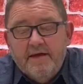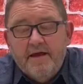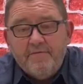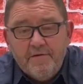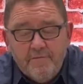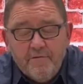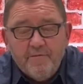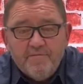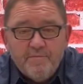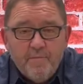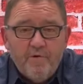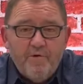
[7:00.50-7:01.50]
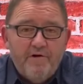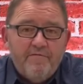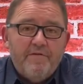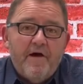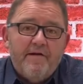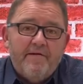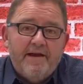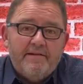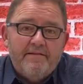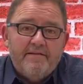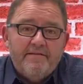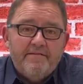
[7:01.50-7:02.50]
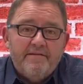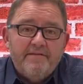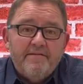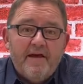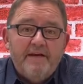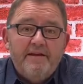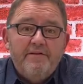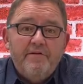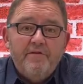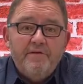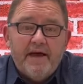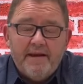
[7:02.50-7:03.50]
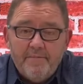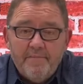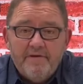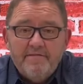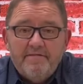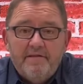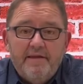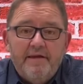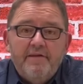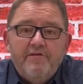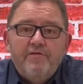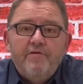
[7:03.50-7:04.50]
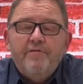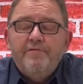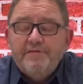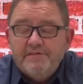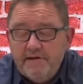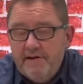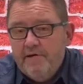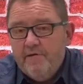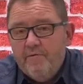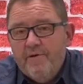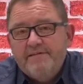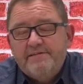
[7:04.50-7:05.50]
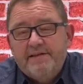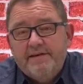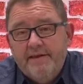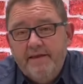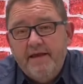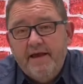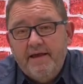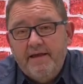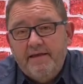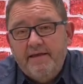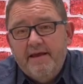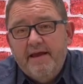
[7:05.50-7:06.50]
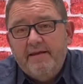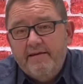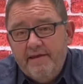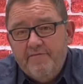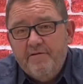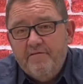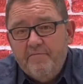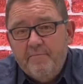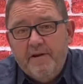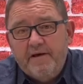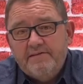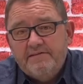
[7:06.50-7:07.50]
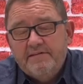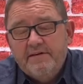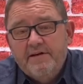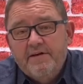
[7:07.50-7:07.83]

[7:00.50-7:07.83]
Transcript: AfriForum's board of directors decided unanimously to officially request the DA and FF Plus